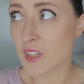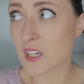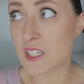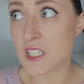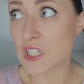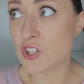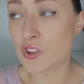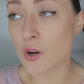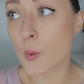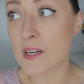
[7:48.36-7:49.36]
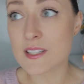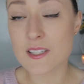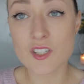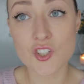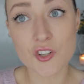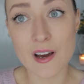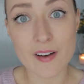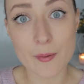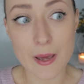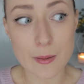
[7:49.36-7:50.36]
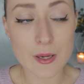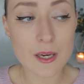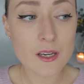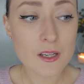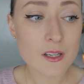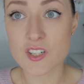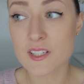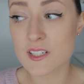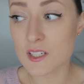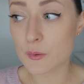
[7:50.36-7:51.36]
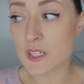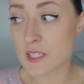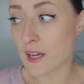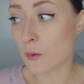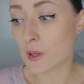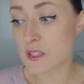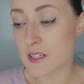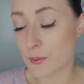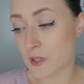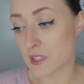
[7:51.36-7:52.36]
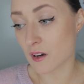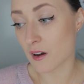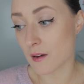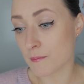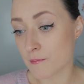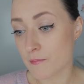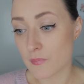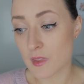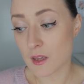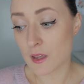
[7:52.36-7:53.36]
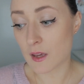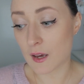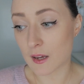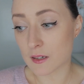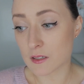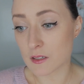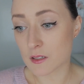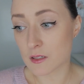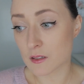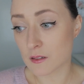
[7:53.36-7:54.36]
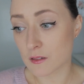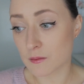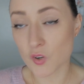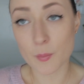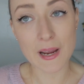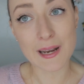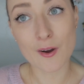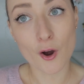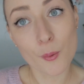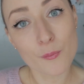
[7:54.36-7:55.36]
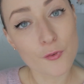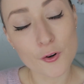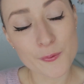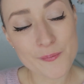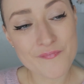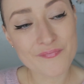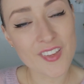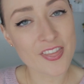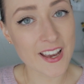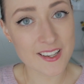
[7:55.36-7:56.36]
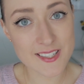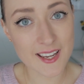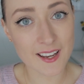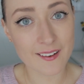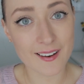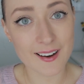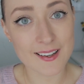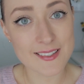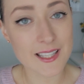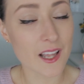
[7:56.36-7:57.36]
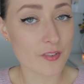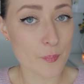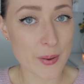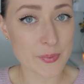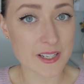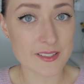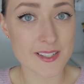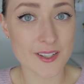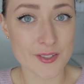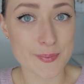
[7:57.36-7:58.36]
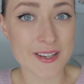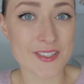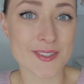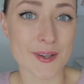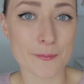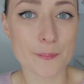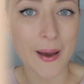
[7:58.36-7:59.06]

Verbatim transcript: continue the quest to have our baby. Just continuing to take one step at a time and remaining hopeful. Thanks again, guys. Love and baby dust, and I'll speak to you soon.